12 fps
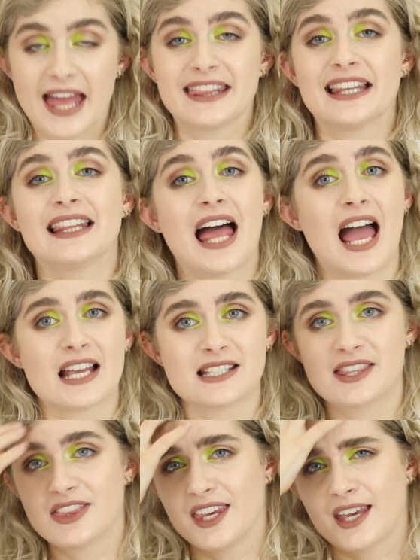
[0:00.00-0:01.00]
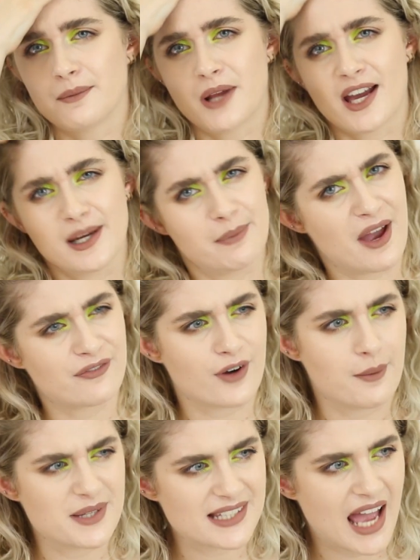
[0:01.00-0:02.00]
and the last thing I'm not gonna buy
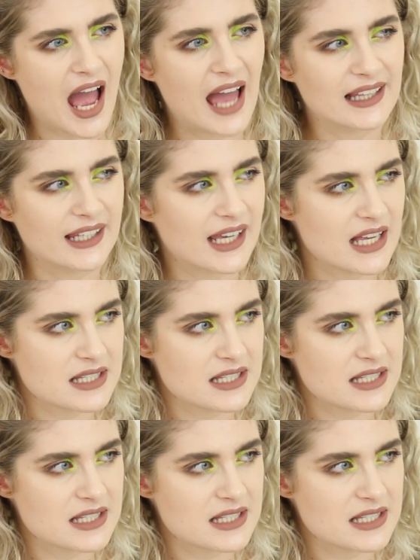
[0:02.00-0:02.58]
from is KYLIE